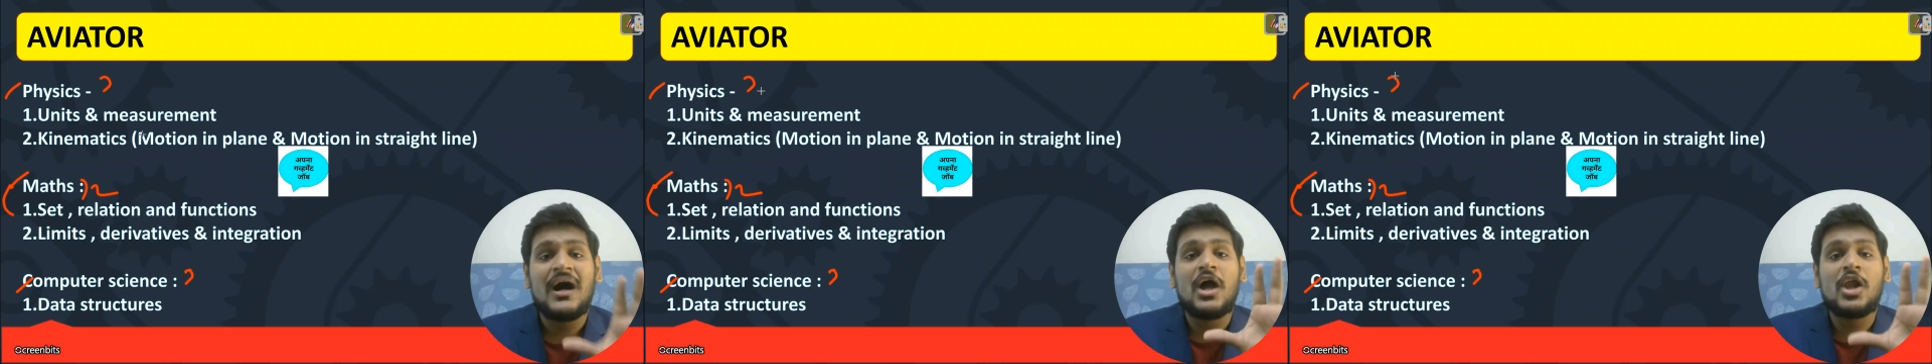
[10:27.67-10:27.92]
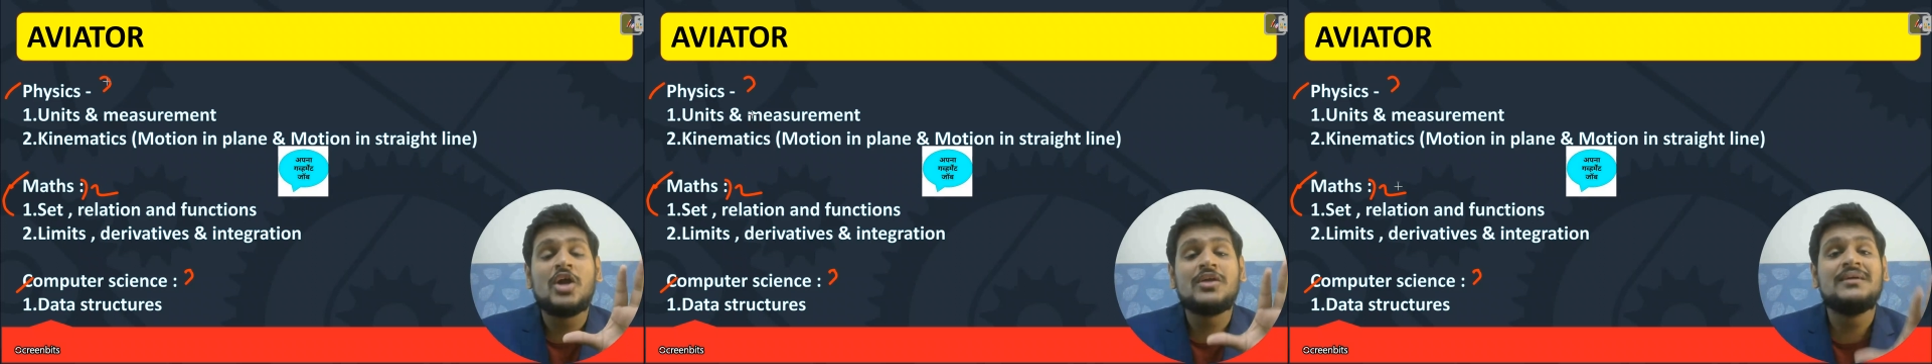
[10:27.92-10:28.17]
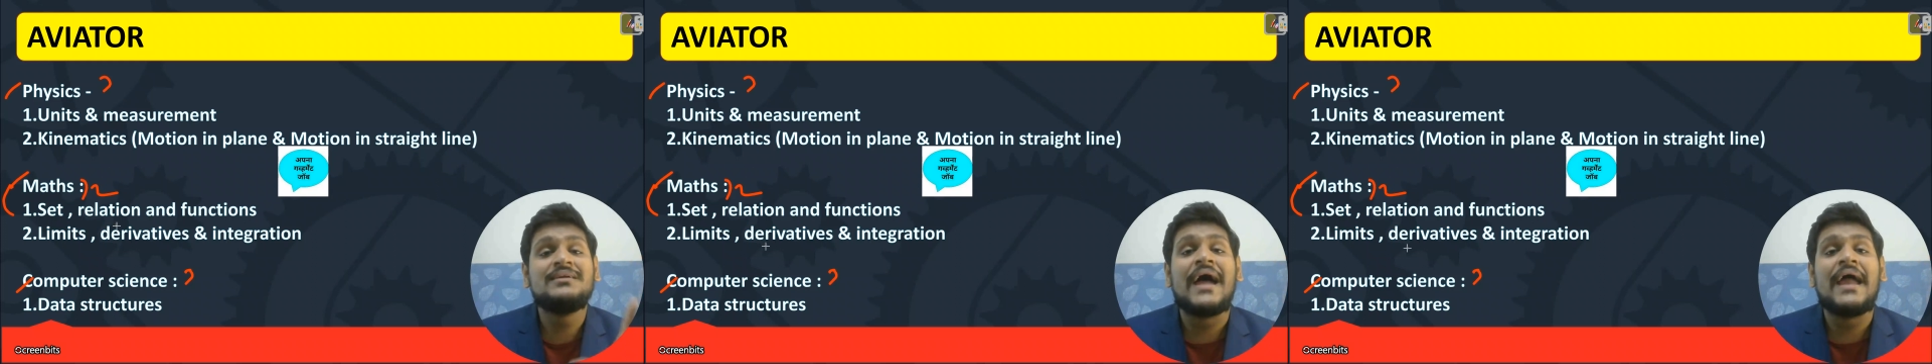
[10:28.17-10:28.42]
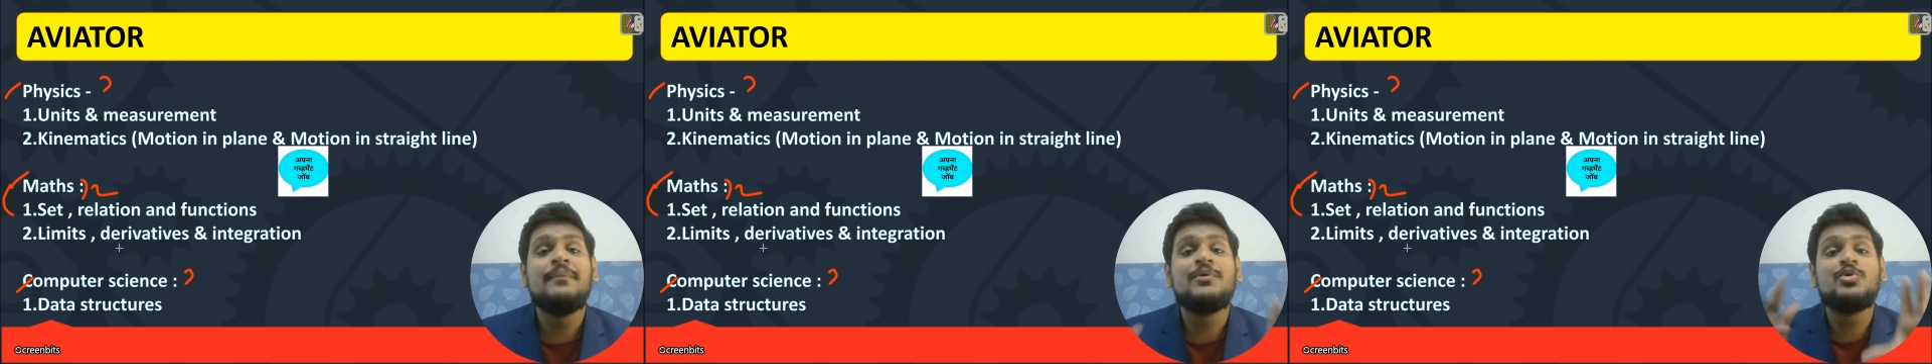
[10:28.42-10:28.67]
allot the
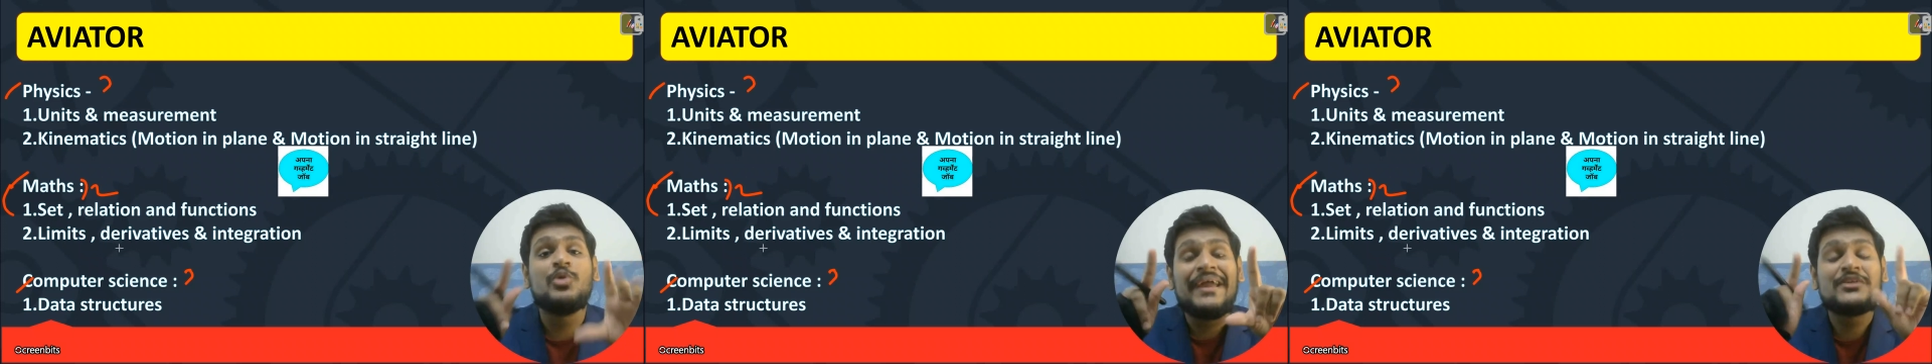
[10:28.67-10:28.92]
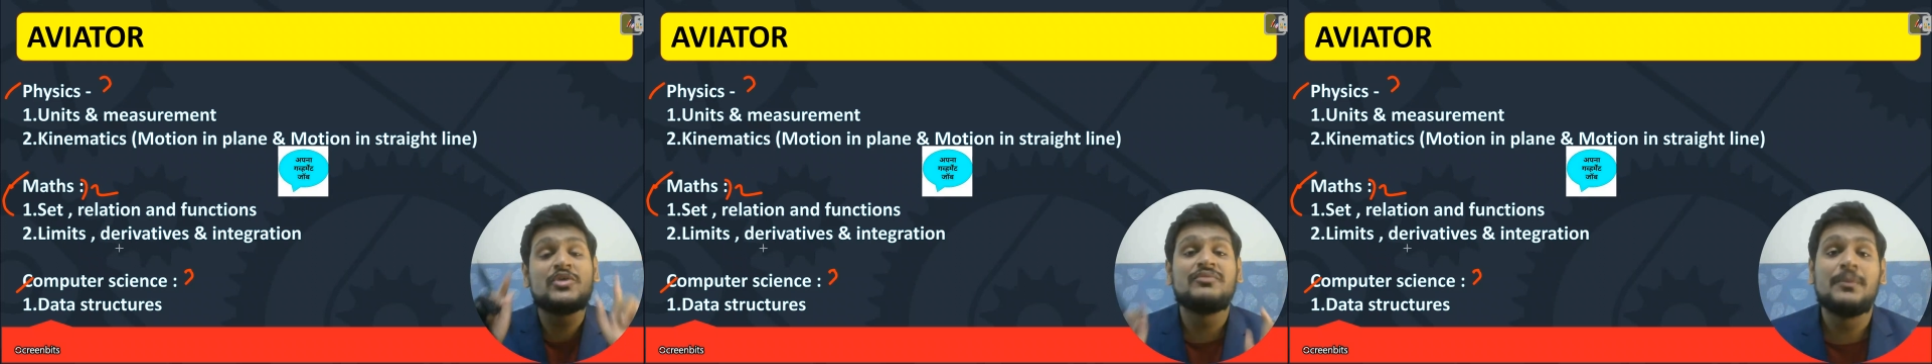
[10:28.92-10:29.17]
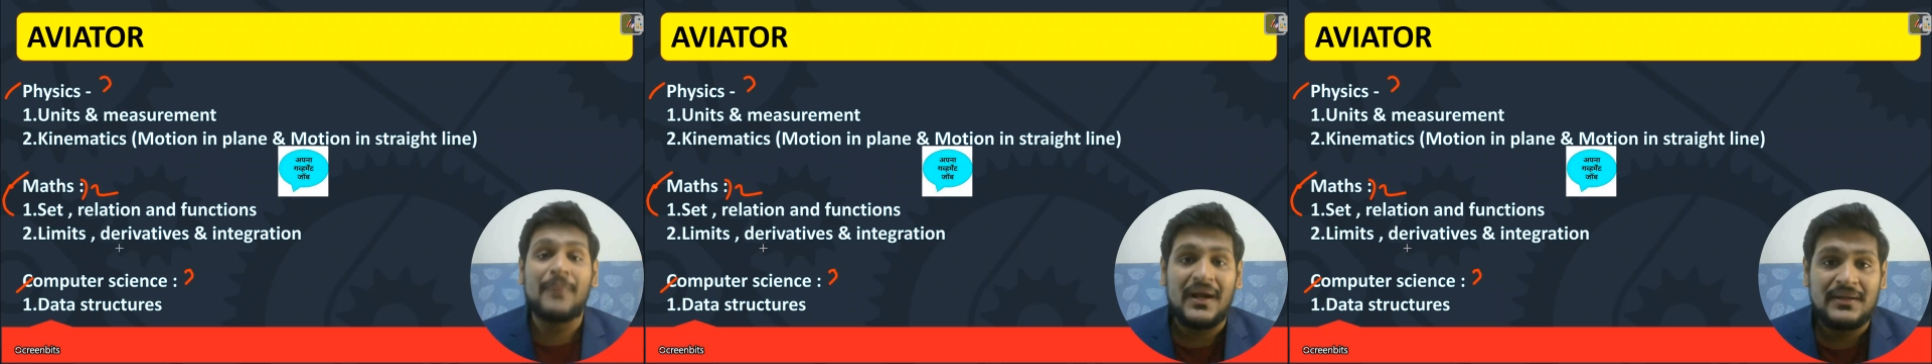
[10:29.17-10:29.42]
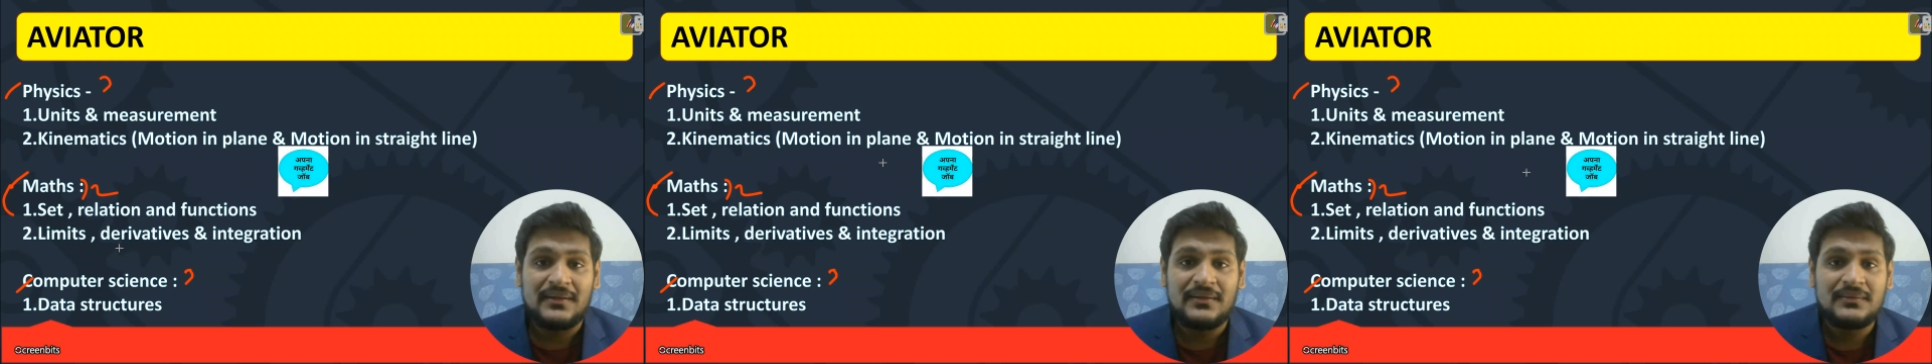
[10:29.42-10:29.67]
time to each of the
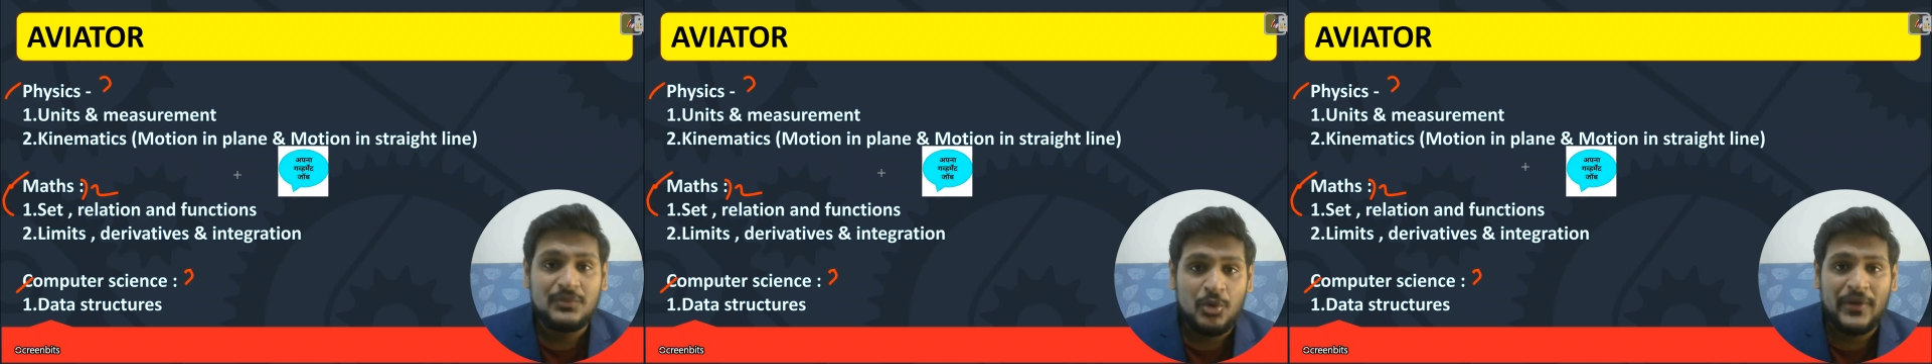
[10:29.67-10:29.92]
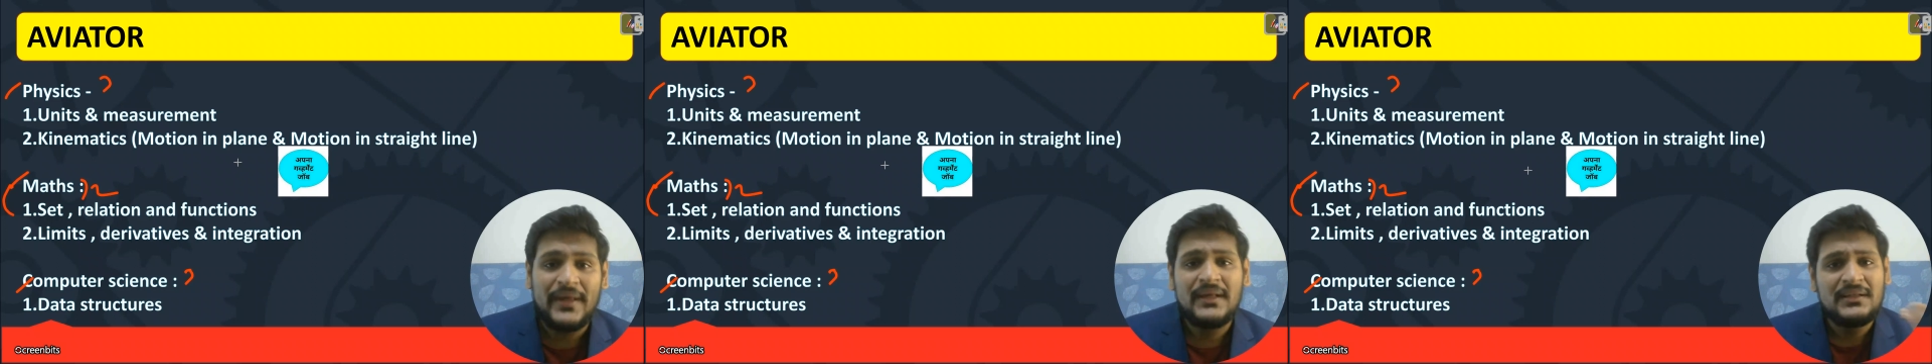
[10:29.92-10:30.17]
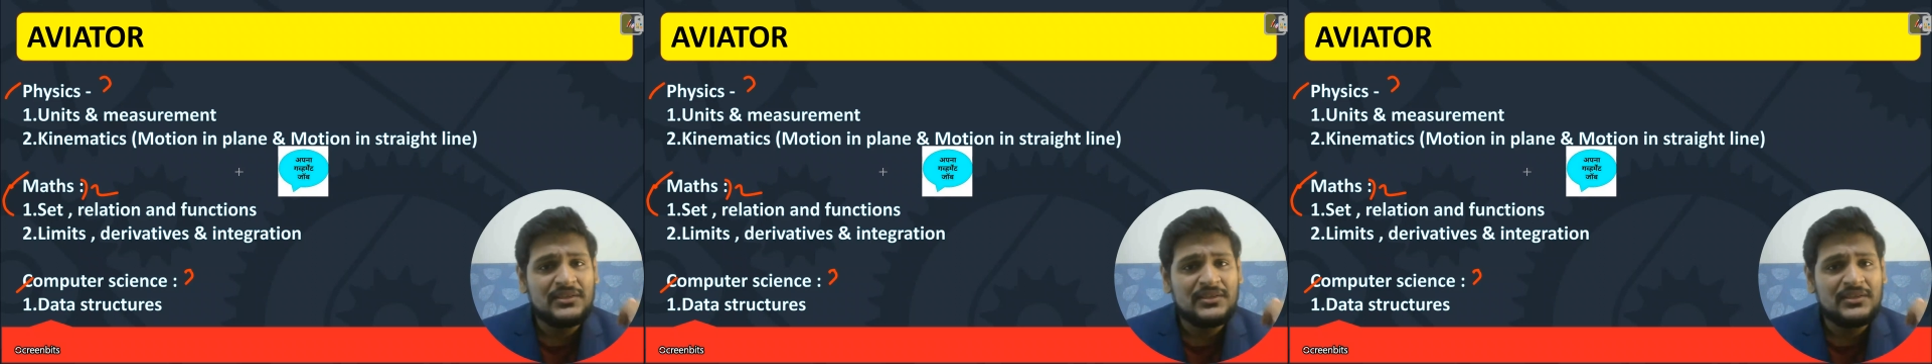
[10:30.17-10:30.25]
part okay